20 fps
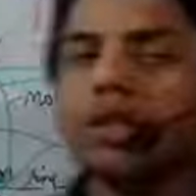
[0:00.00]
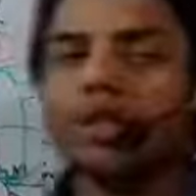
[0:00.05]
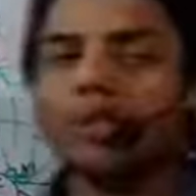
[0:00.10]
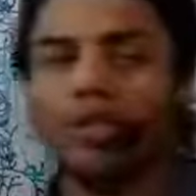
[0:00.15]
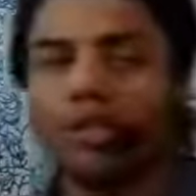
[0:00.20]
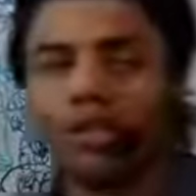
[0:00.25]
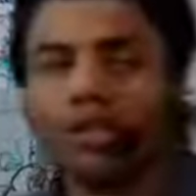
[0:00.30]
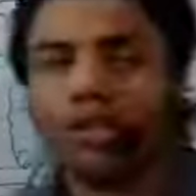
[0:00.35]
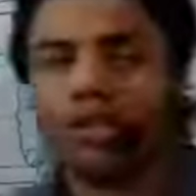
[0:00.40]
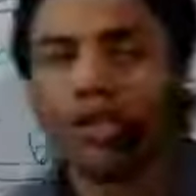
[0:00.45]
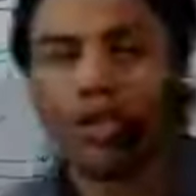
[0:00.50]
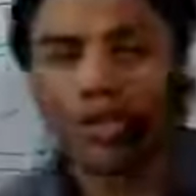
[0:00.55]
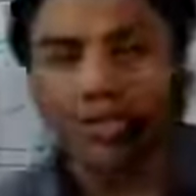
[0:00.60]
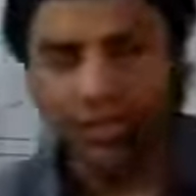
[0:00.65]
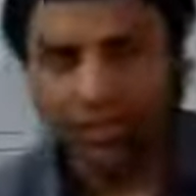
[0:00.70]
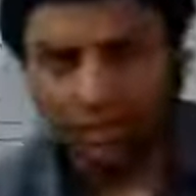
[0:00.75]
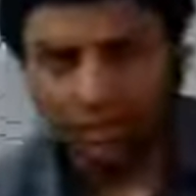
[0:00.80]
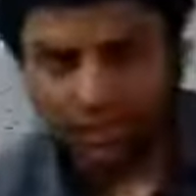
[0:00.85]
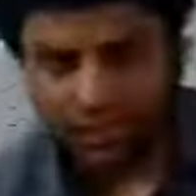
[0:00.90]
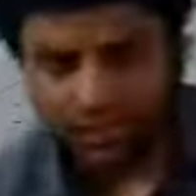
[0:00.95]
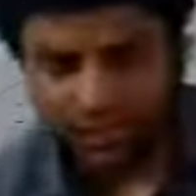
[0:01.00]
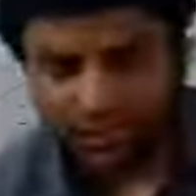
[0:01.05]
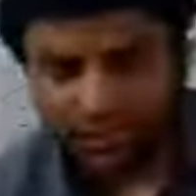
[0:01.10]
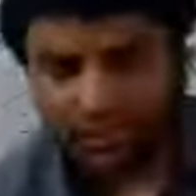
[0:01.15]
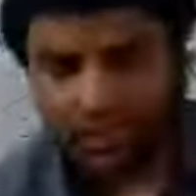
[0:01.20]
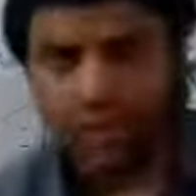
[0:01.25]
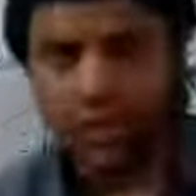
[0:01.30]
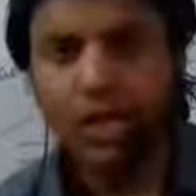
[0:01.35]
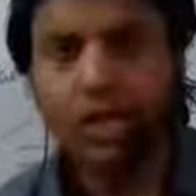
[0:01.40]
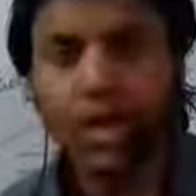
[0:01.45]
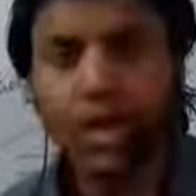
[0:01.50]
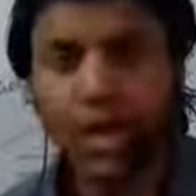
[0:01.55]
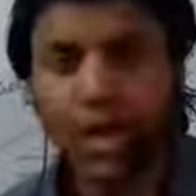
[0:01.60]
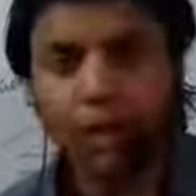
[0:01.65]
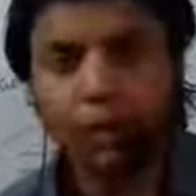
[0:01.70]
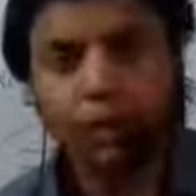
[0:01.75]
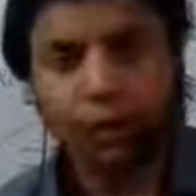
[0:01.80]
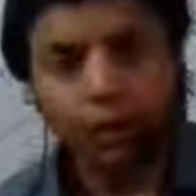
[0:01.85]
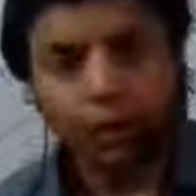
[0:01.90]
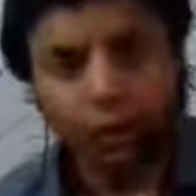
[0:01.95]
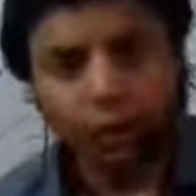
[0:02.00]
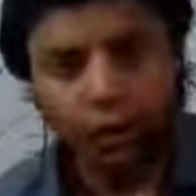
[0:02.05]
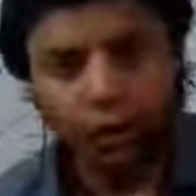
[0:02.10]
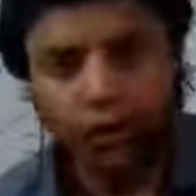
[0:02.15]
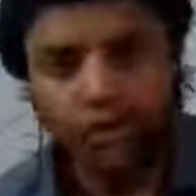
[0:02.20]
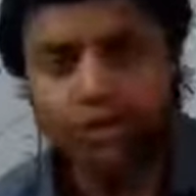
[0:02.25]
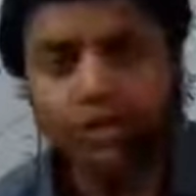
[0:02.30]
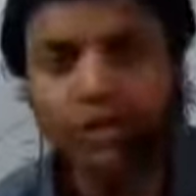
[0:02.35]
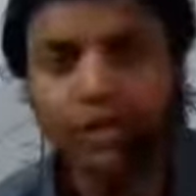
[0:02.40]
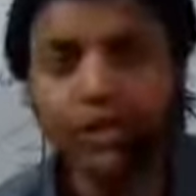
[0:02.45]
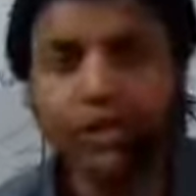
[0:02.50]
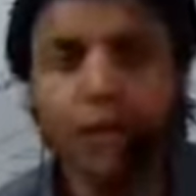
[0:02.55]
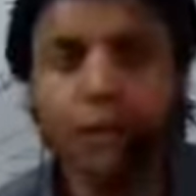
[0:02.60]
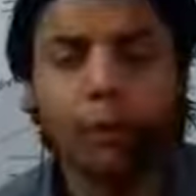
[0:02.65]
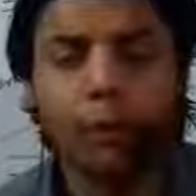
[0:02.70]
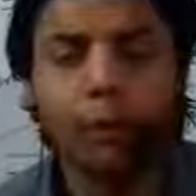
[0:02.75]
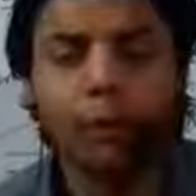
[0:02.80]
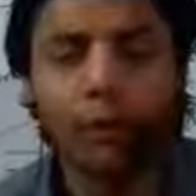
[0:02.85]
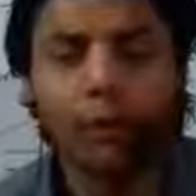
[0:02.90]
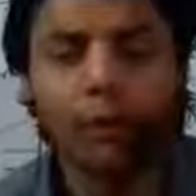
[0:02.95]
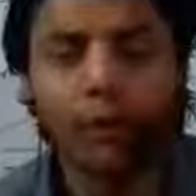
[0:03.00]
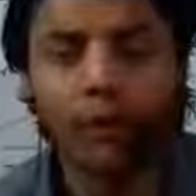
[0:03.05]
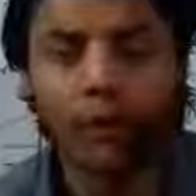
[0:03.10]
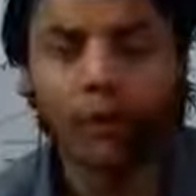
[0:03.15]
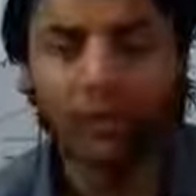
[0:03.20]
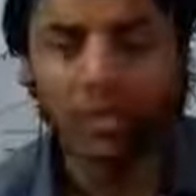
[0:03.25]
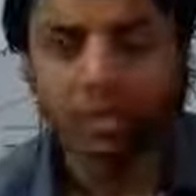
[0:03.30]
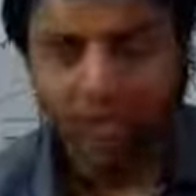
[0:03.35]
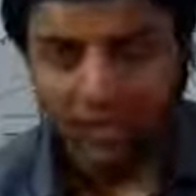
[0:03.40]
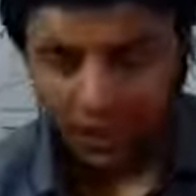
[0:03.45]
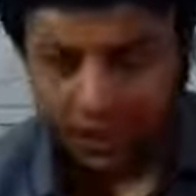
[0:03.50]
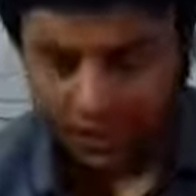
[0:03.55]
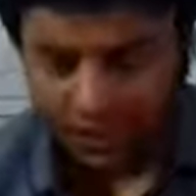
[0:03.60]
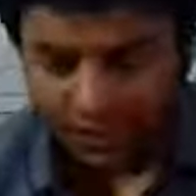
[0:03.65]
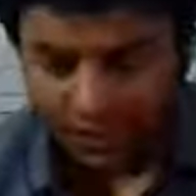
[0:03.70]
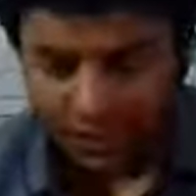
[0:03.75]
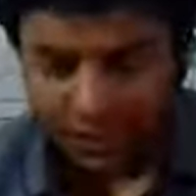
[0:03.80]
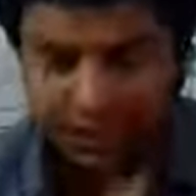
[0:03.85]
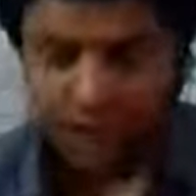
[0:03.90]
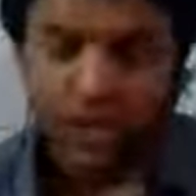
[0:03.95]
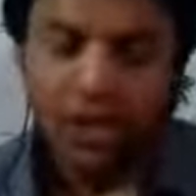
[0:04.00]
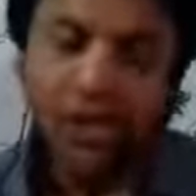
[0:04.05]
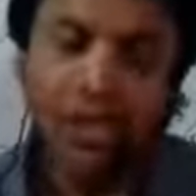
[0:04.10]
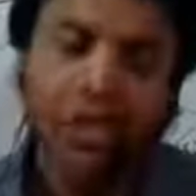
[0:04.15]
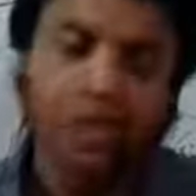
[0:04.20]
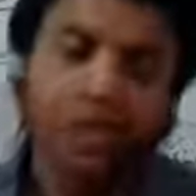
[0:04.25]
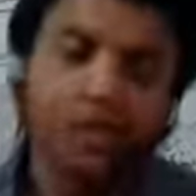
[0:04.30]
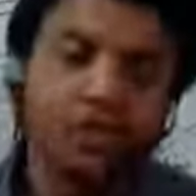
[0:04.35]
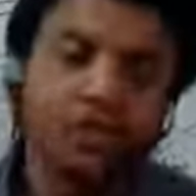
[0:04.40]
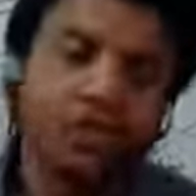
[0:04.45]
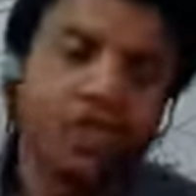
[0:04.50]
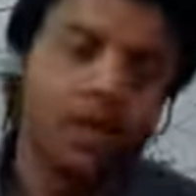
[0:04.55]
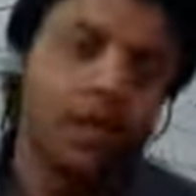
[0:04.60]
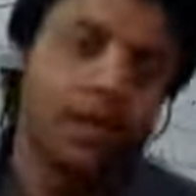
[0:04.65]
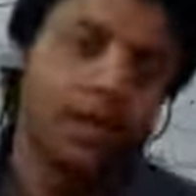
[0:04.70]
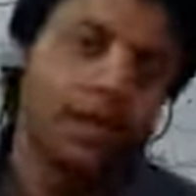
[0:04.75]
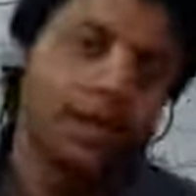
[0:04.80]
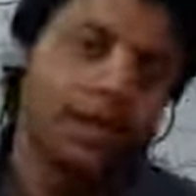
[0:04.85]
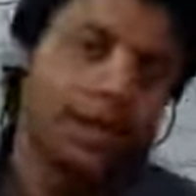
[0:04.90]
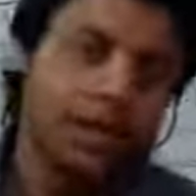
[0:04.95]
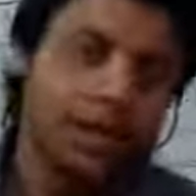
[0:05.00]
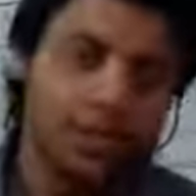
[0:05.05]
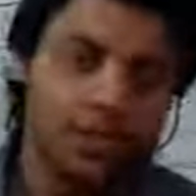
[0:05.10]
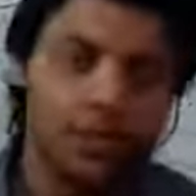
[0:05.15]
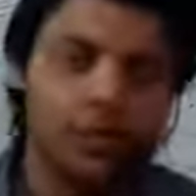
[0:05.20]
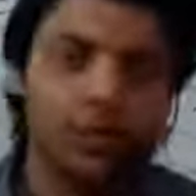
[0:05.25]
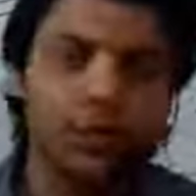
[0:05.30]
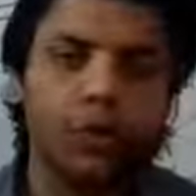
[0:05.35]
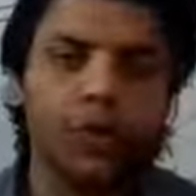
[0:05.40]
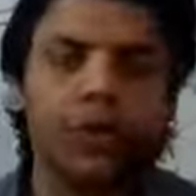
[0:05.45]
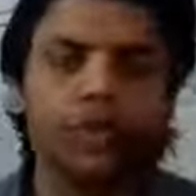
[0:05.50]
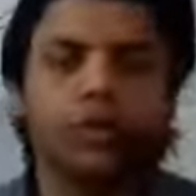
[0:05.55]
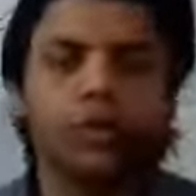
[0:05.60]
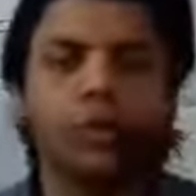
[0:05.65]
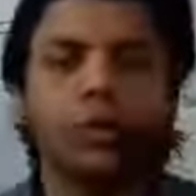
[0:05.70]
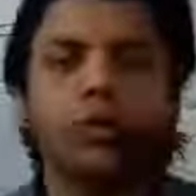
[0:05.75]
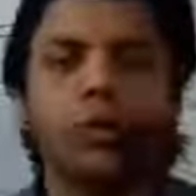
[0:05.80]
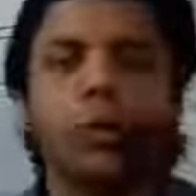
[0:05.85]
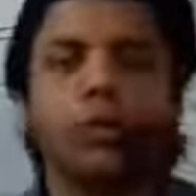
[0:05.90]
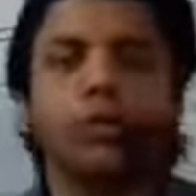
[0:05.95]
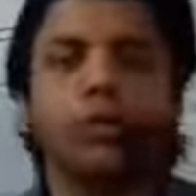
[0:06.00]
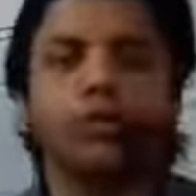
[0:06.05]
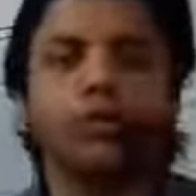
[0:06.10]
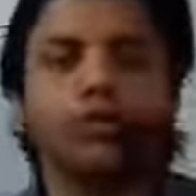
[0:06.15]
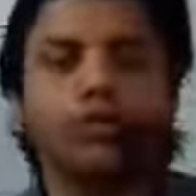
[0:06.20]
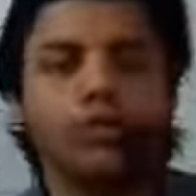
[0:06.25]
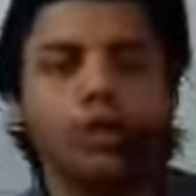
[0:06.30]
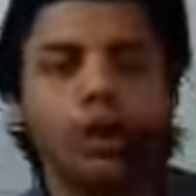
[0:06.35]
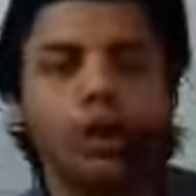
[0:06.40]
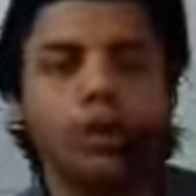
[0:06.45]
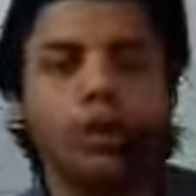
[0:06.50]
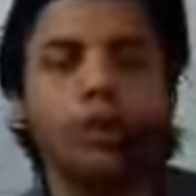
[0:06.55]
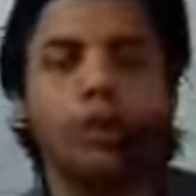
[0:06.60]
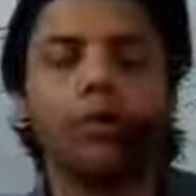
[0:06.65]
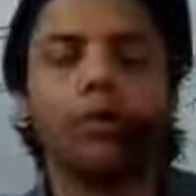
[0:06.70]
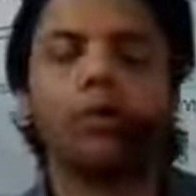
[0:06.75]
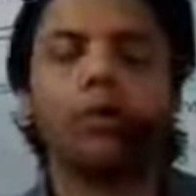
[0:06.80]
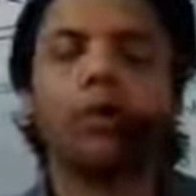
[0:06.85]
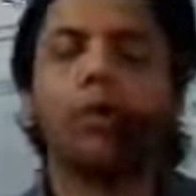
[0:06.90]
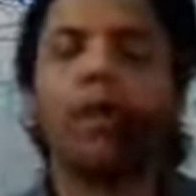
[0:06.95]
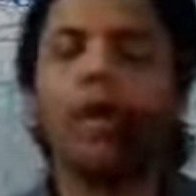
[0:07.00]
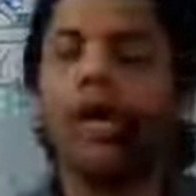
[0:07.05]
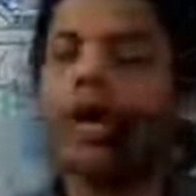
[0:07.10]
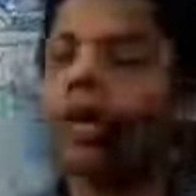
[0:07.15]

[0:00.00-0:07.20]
the flagella are synthesized. I hope you understand about the flagella synthesis. Inshallah, in the next video lecture we are going to talk about